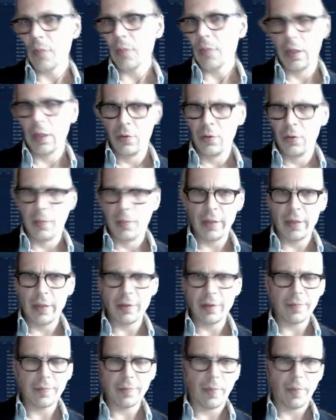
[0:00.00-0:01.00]
in the
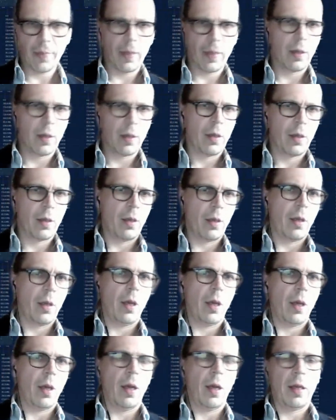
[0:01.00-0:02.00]
market
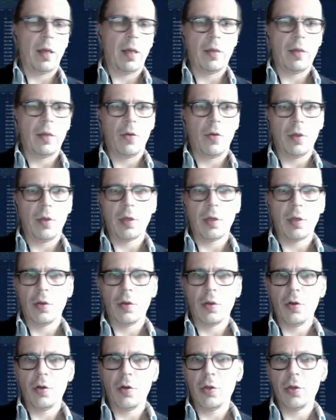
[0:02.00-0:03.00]
and the
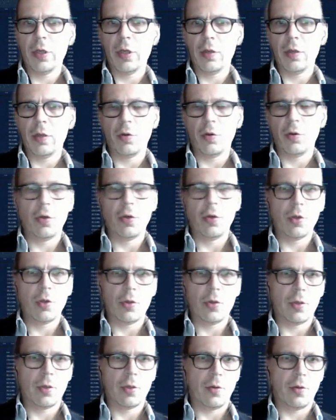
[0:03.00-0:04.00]
technological
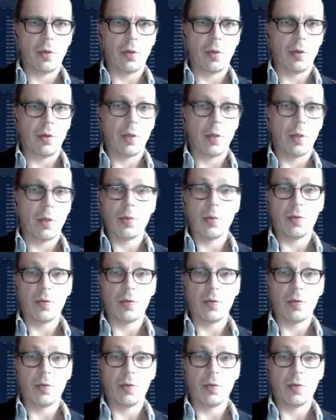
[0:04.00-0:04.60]
conditions in terms